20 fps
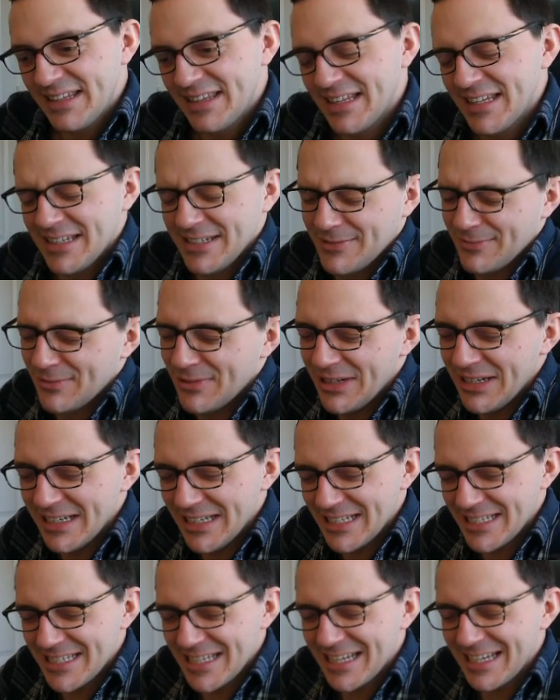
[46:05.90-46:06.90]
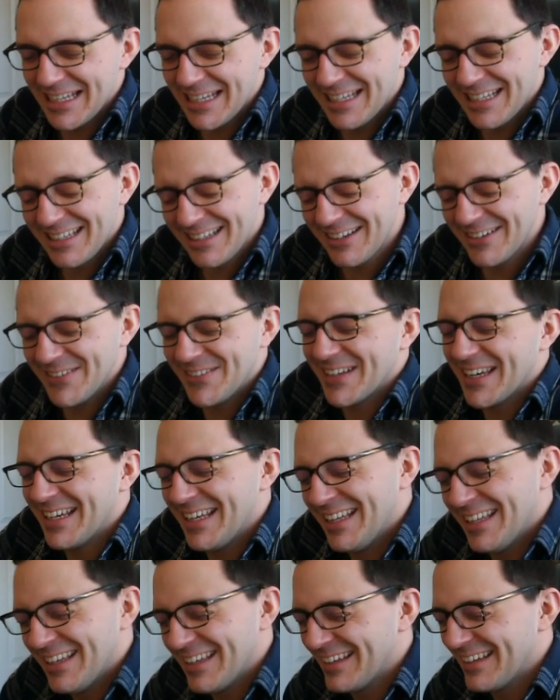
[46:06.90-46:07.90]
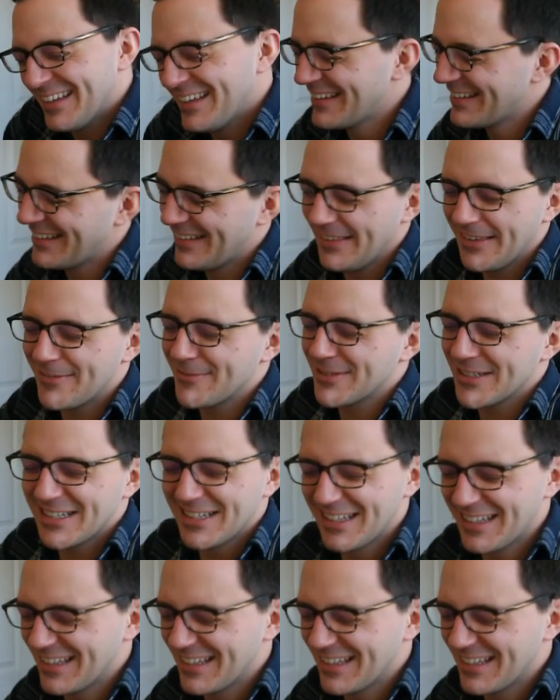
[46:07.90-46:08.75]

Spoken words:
That's really silly. Okay, love it.